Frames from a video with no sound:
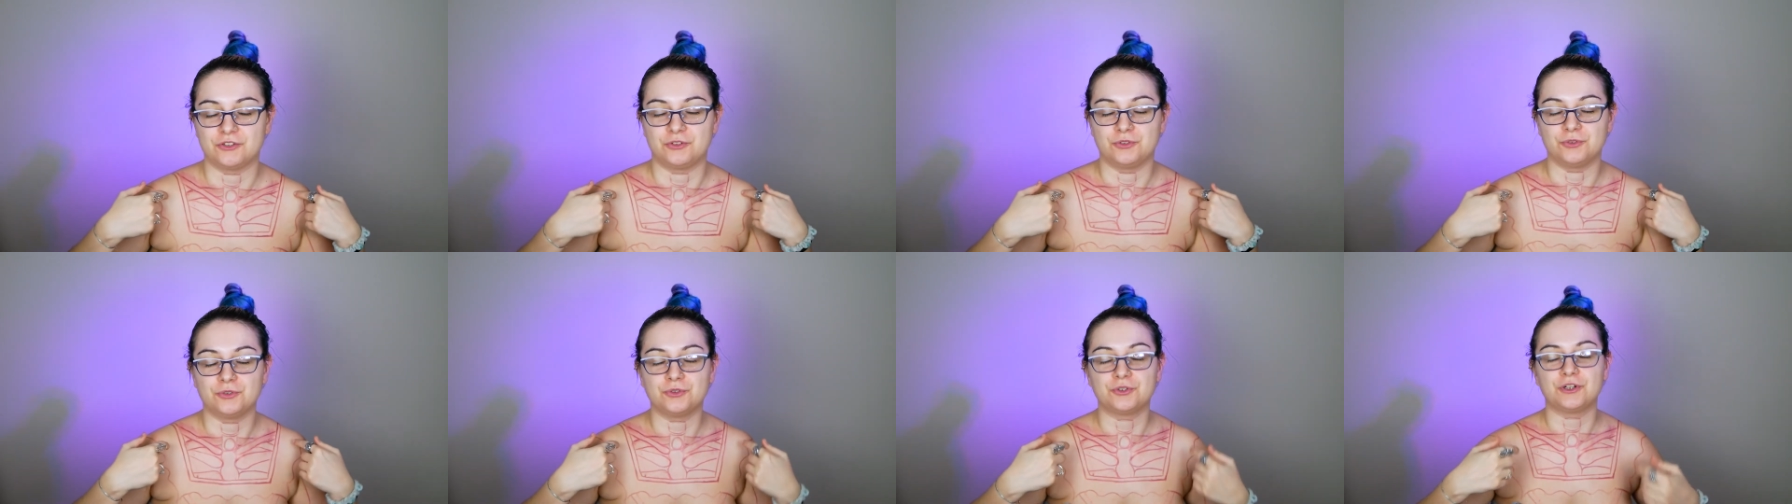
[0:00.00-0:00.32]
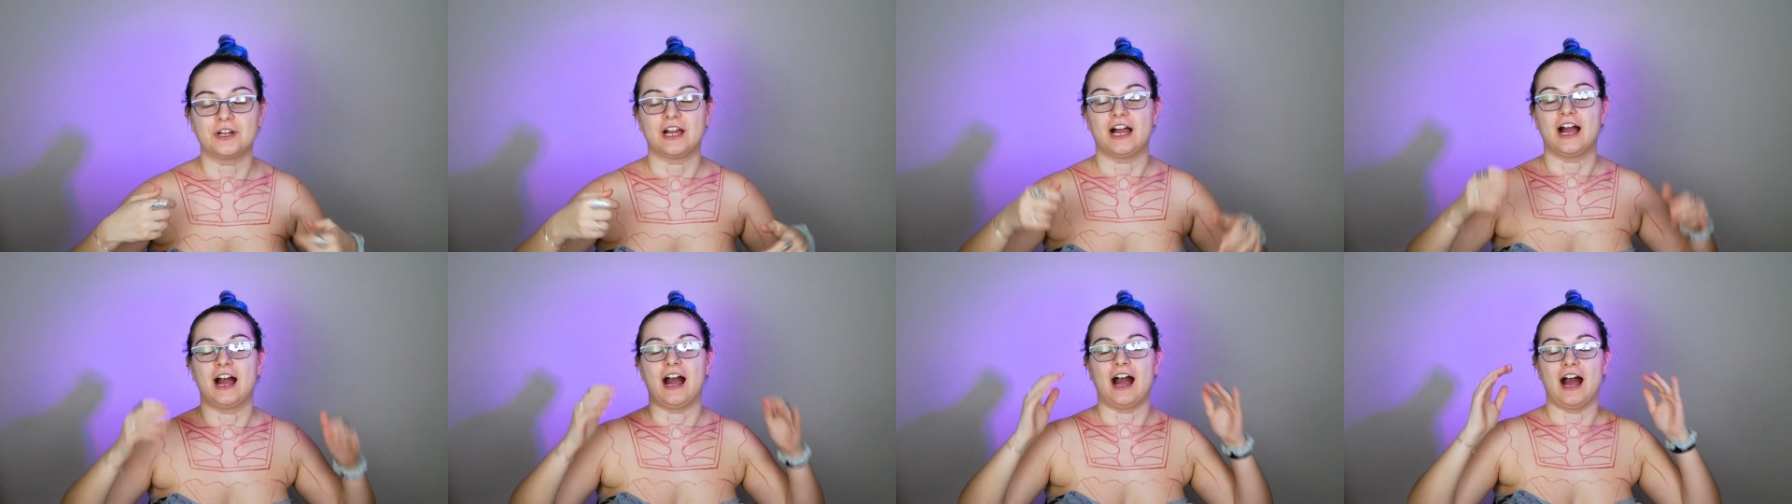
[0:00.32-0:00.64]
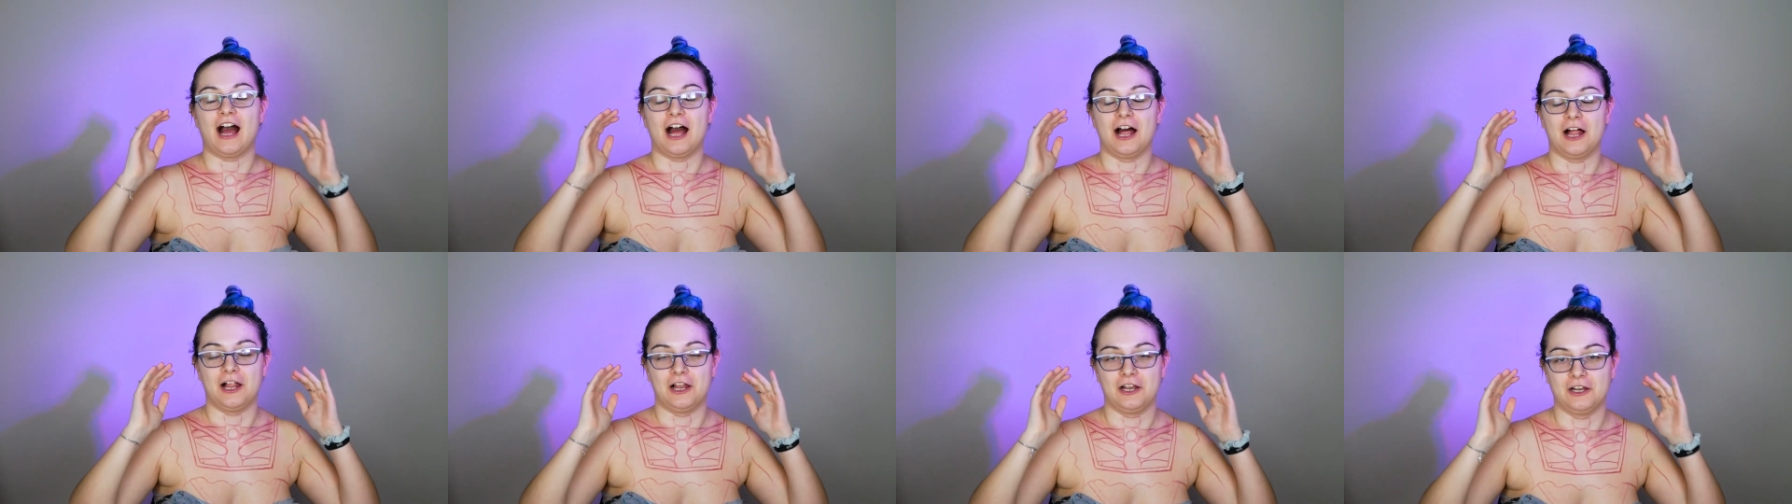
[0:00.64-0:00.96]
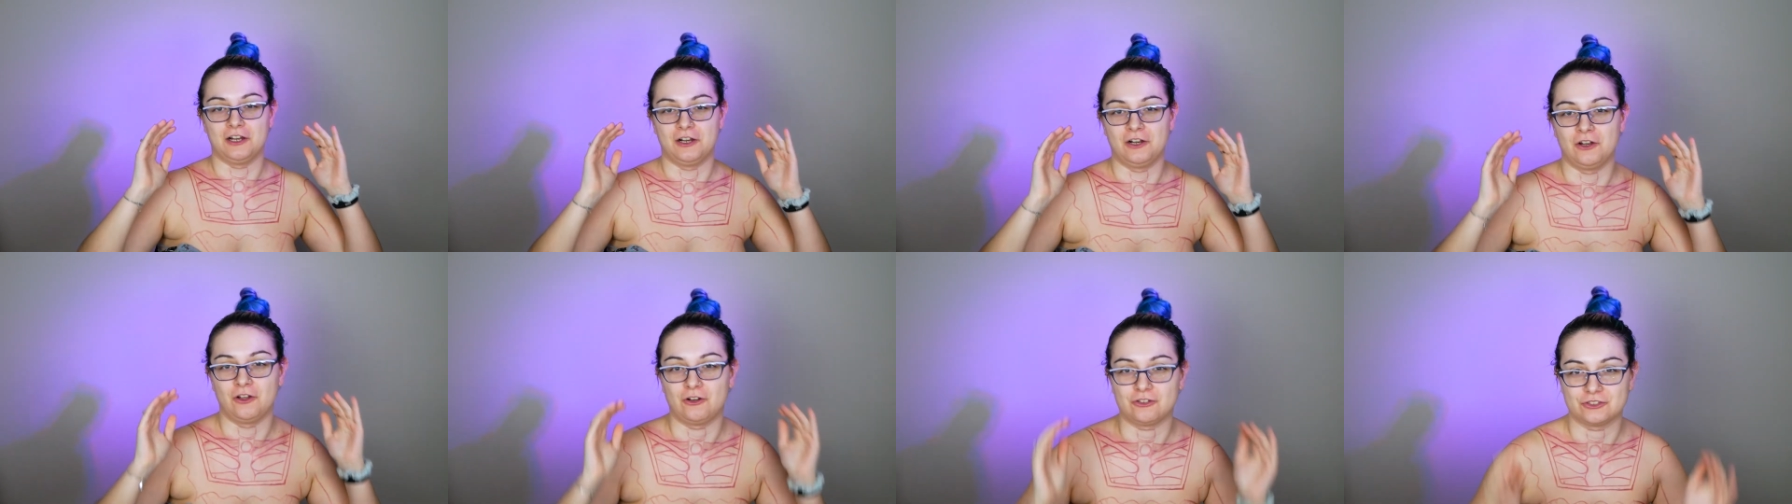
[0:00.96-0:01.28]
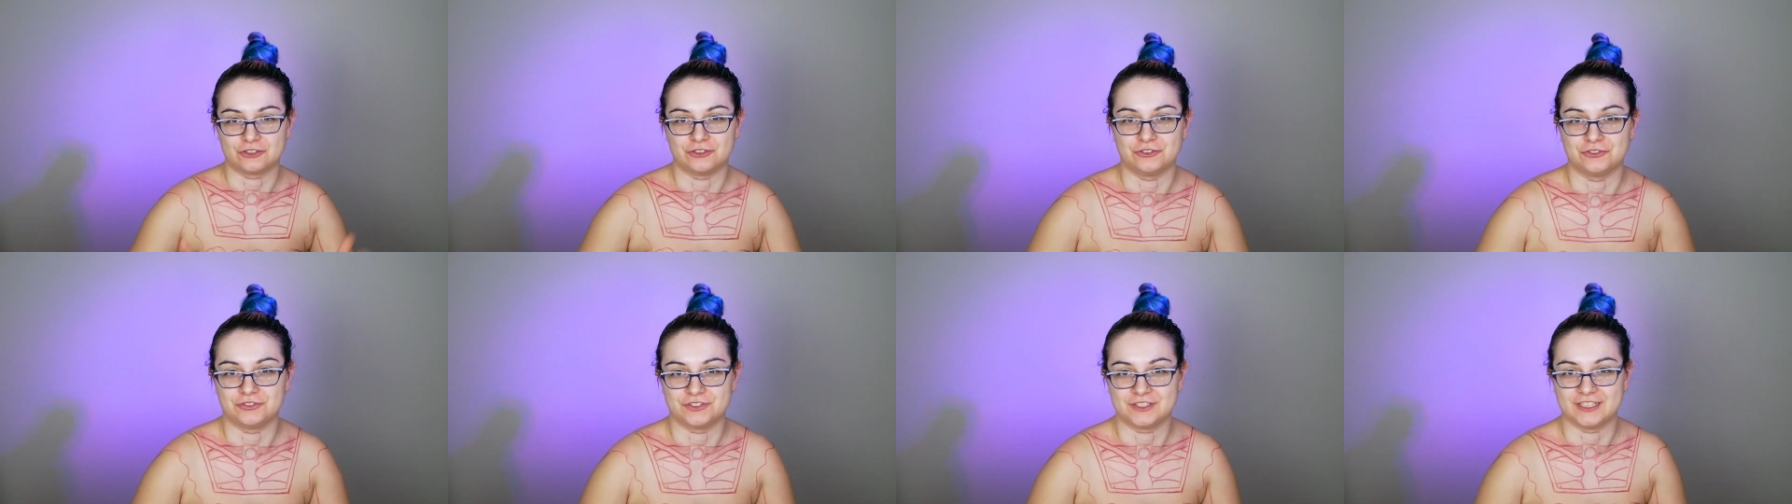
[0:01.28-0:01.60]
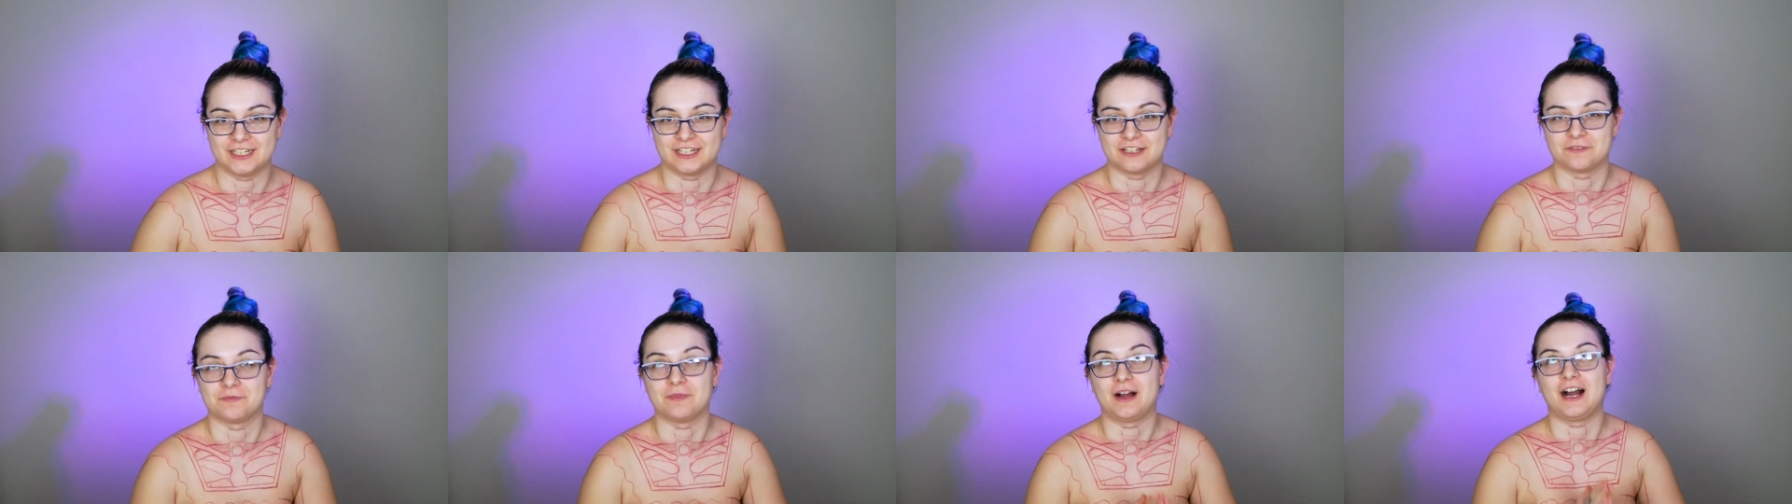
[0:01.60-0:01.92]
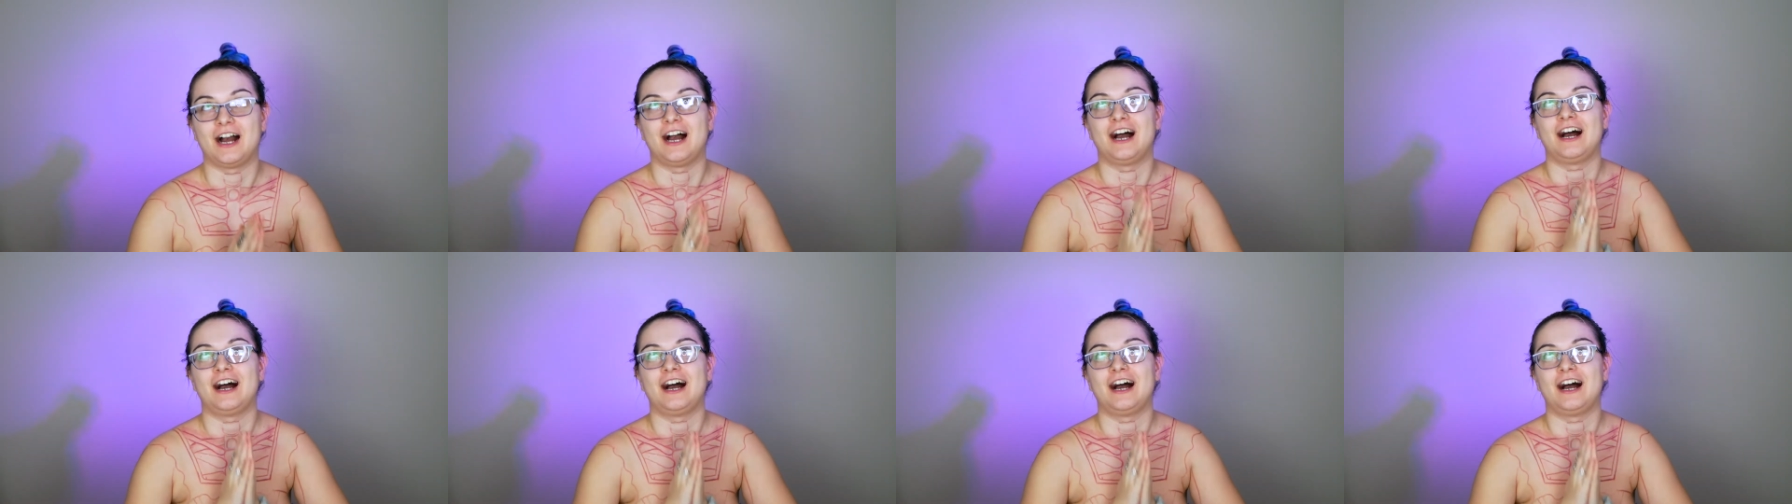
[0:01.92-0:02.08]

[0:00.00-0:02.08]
took a lot of time,